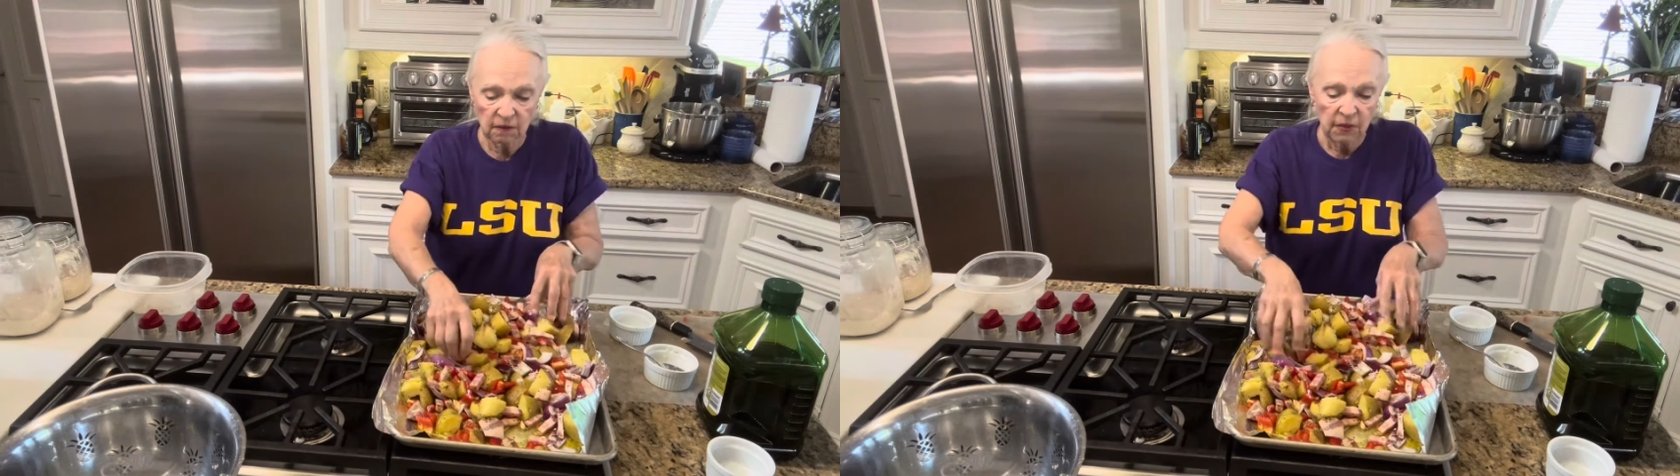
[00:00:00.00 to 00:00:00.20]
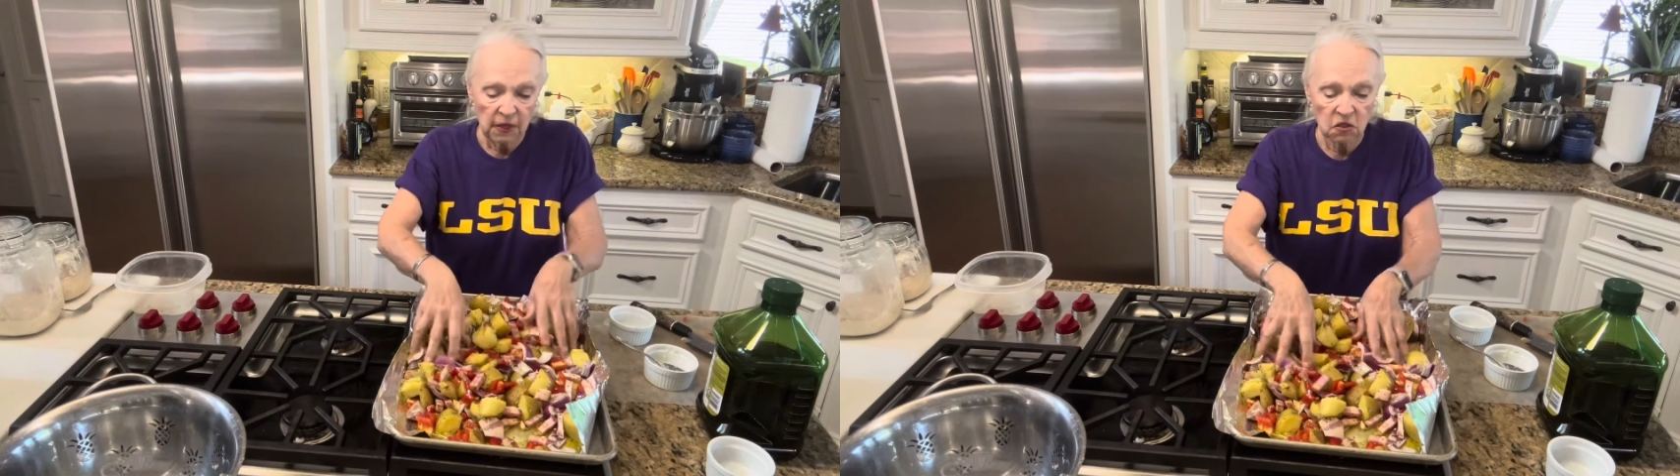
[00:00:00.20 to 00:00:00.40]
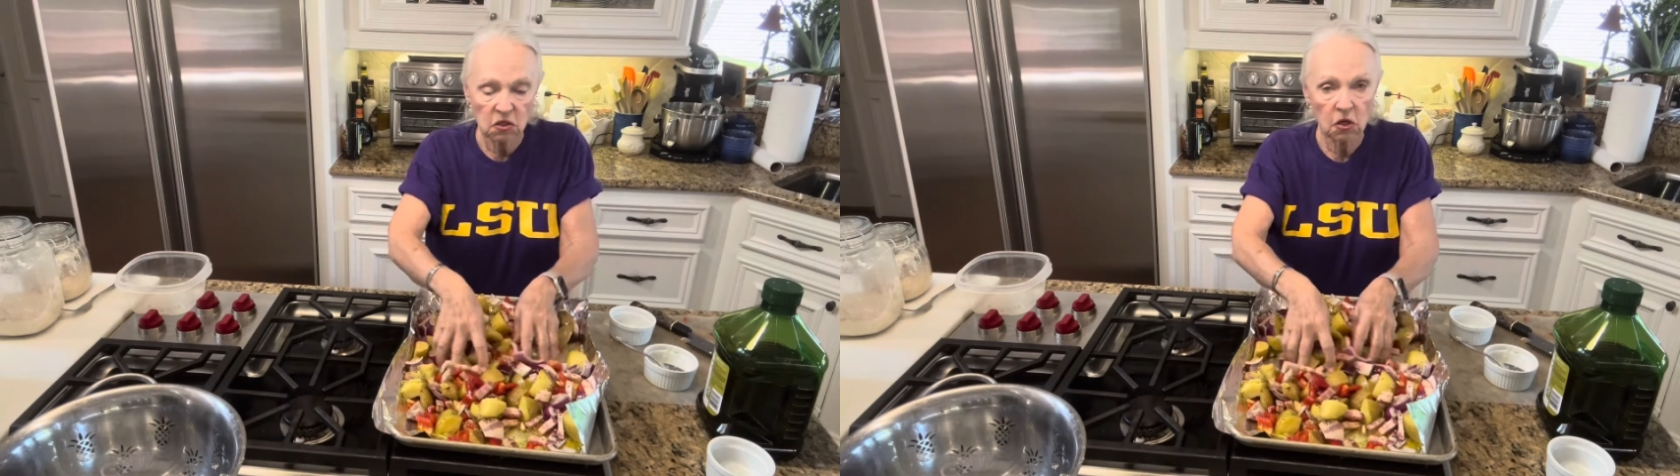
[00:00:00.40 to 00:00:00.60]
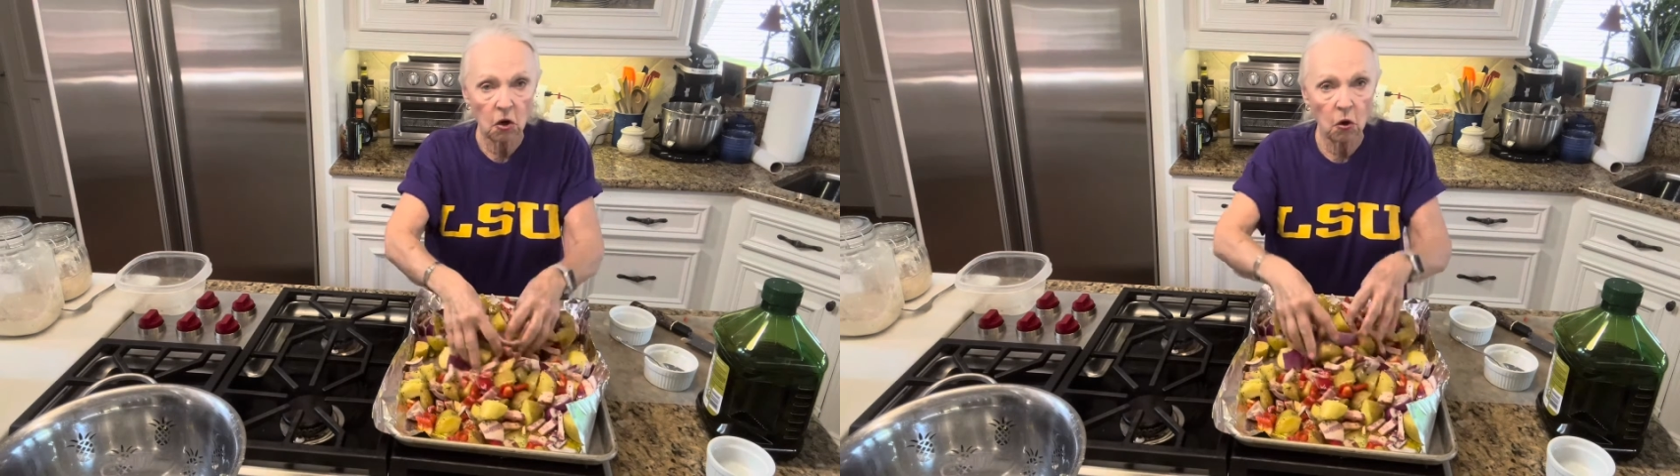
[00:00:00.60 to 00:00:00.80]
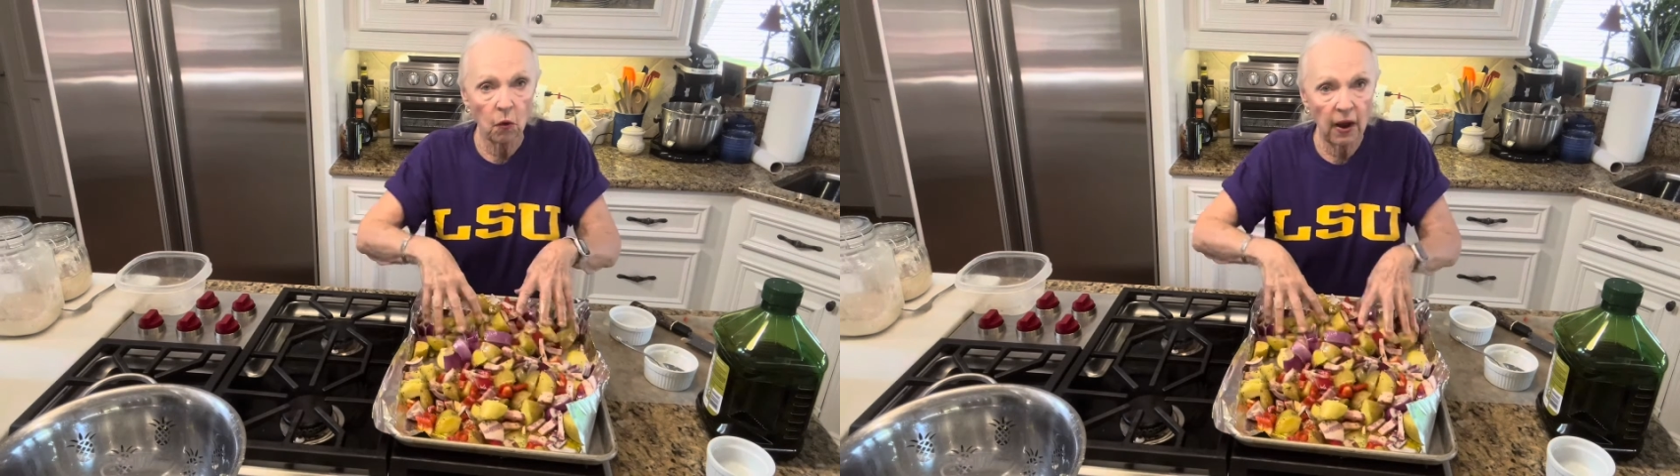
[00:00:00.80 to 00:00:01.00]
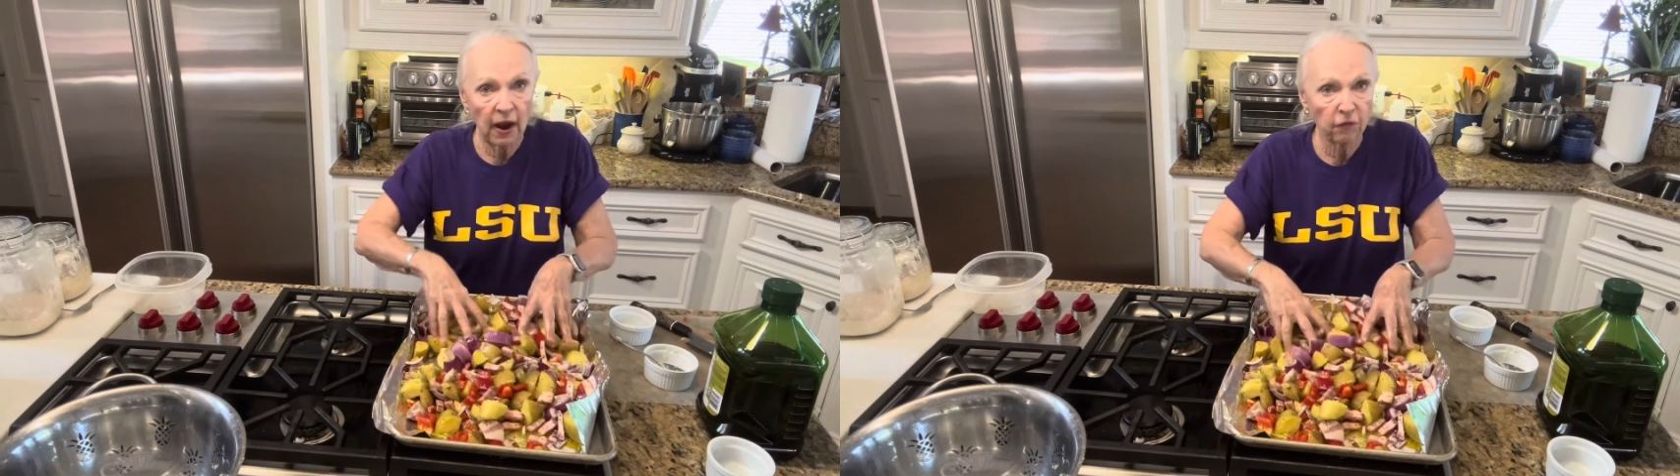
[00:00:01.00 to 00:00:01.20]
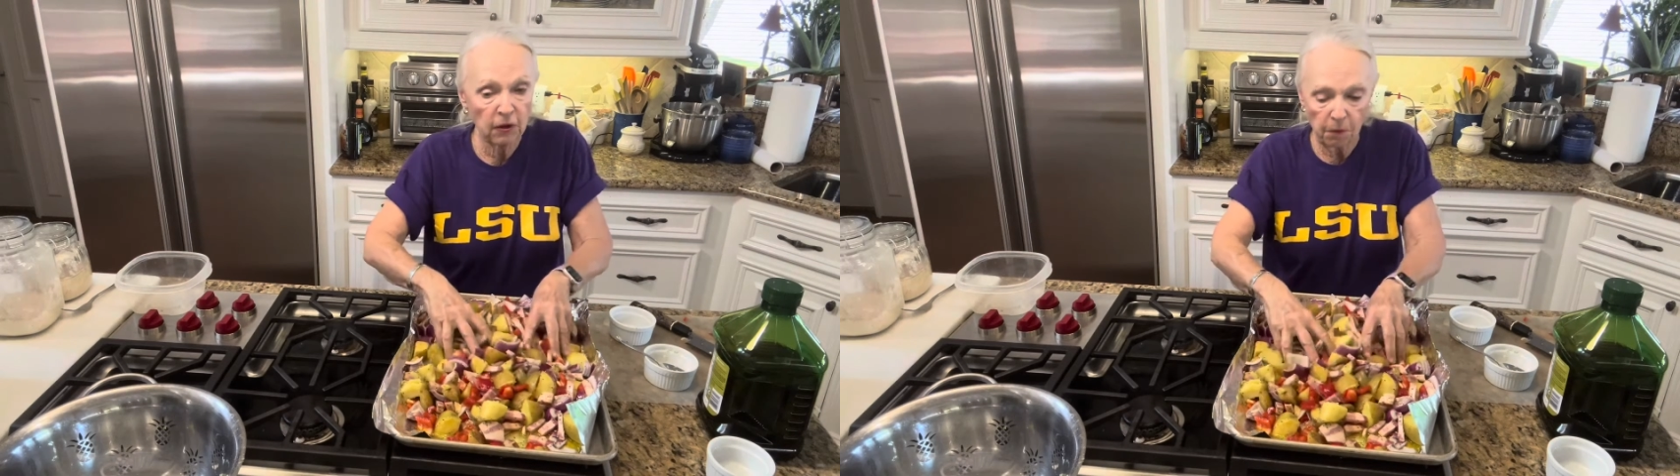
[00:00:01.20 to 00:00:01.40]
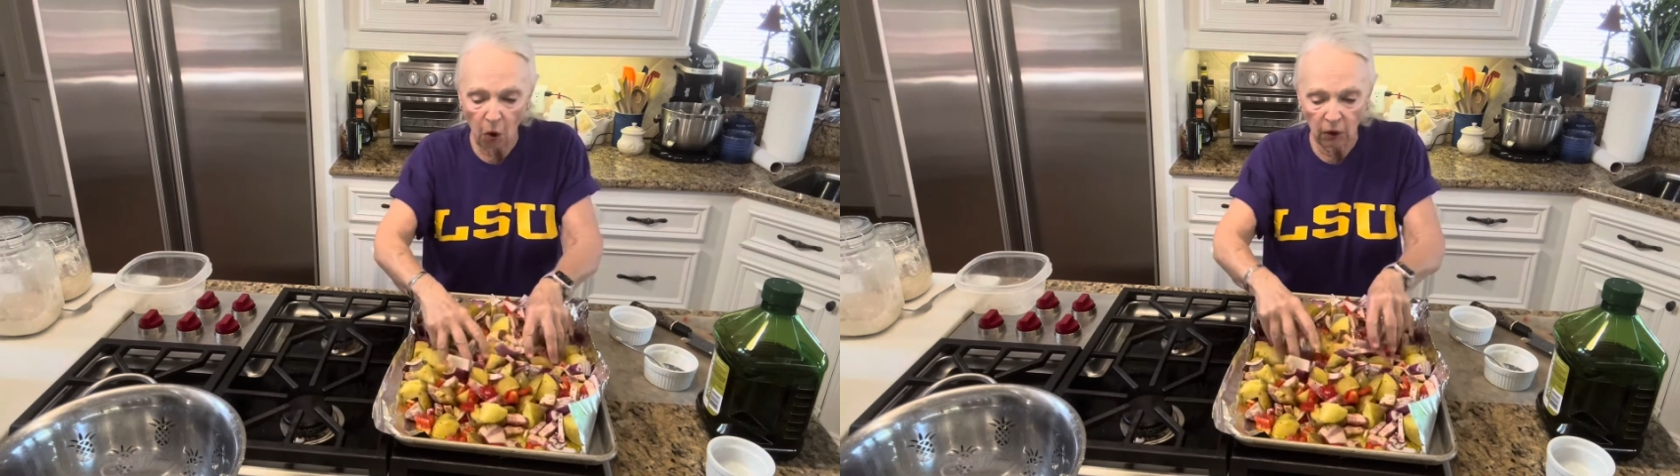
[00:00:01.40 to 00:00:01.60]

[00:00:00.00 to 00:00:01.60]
so every part